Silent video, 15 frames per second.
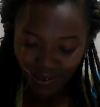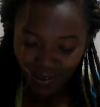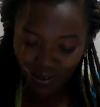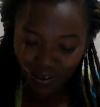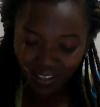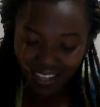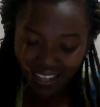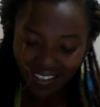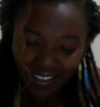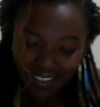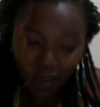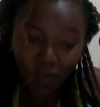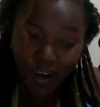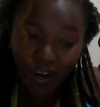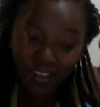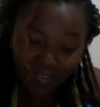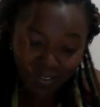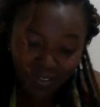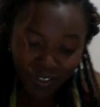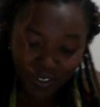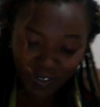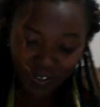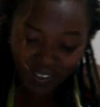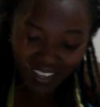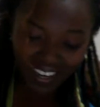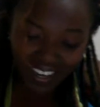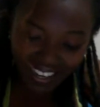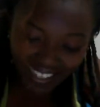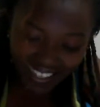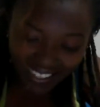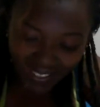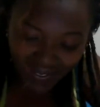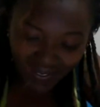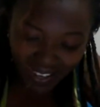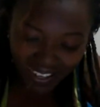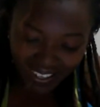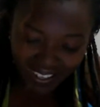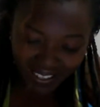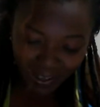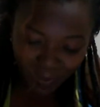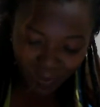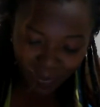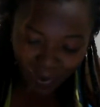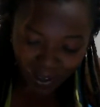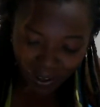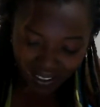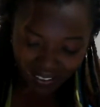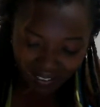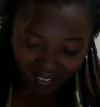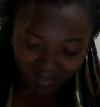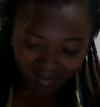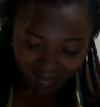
So that's the word for today. It's very simple.